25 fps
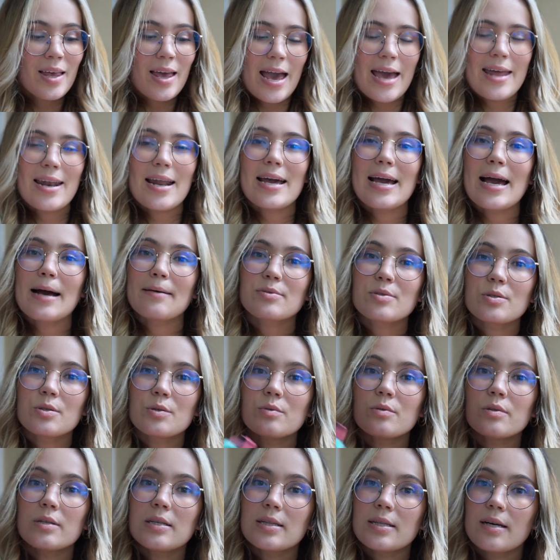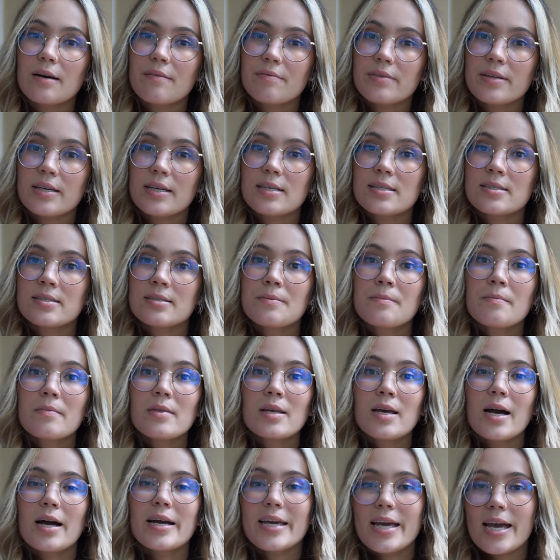And I absolutely love these.
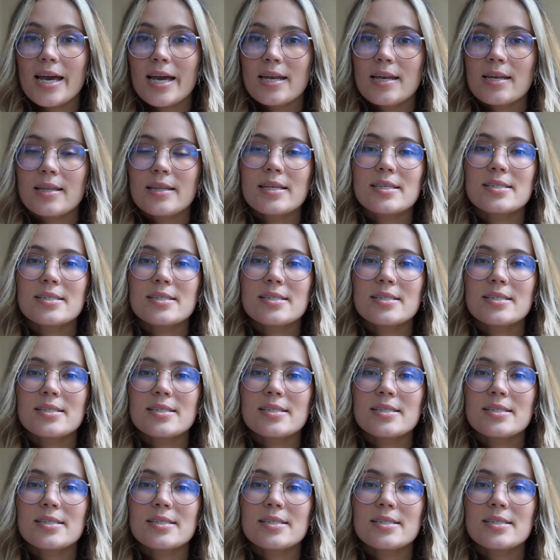Again,